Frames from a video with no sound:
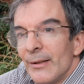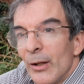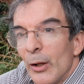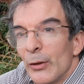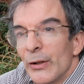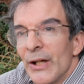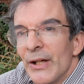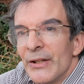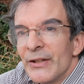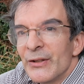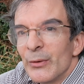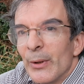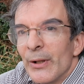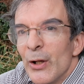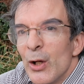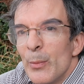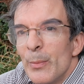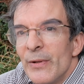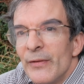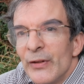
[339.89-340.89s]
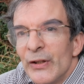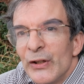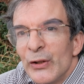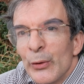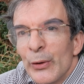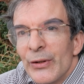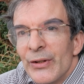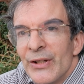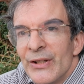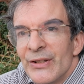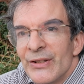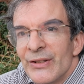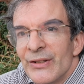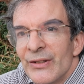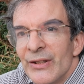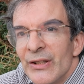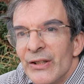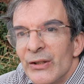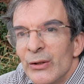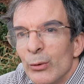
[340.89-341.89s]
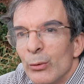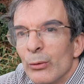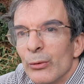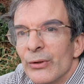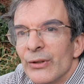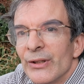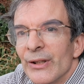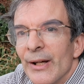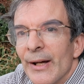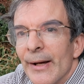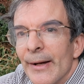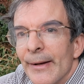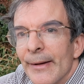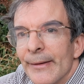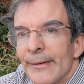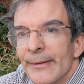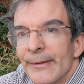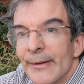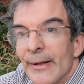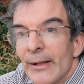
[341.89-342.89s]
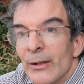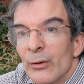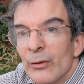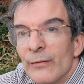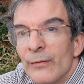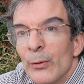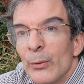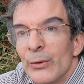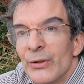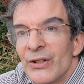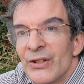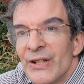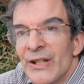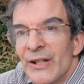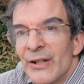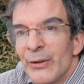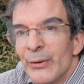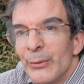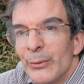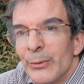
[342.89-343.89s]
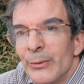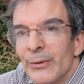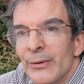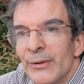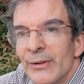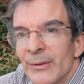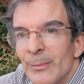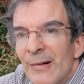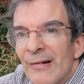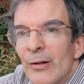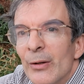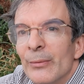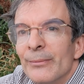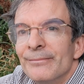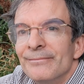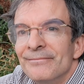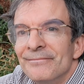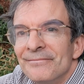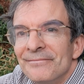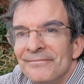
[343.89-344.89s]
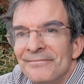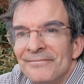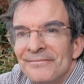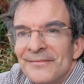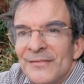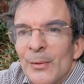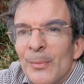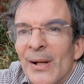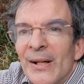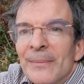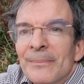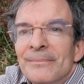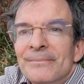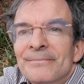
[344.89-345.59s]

Okay, so I hope you've enjoyed this short, and I look forward to seeing you tomorrow. Goodbye.